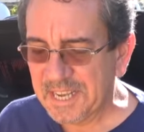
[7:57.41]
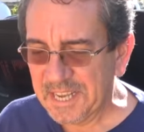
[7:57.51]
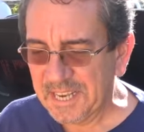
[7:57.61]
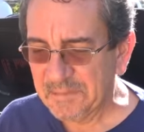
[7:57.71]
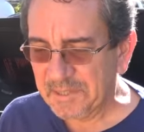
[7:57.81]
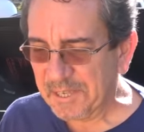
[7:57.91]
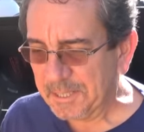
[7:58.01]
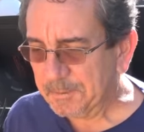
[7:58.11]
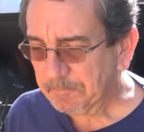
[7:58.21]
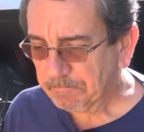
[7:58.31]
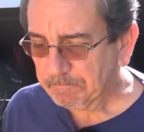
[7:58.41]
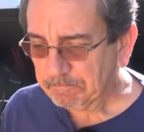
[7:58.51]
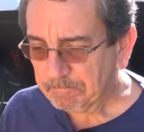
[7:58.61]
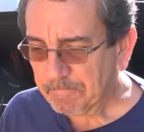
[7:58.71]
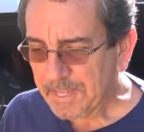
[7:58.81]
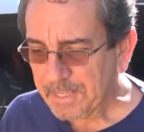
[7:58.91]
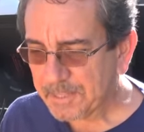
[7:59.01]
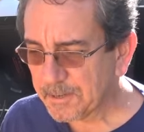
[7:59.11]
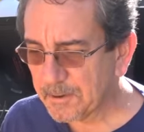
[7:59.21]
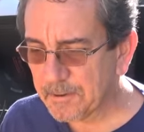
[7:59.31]
uh, let me tell you.
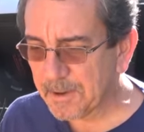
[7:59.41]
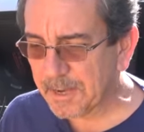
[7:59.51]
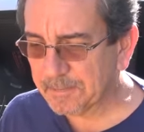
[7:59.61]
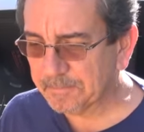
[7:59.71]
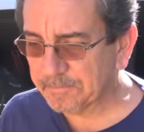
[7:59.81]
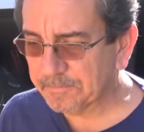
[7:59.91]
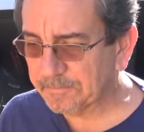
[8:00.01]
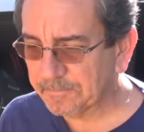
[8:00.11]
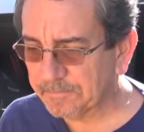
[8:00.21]
So, um,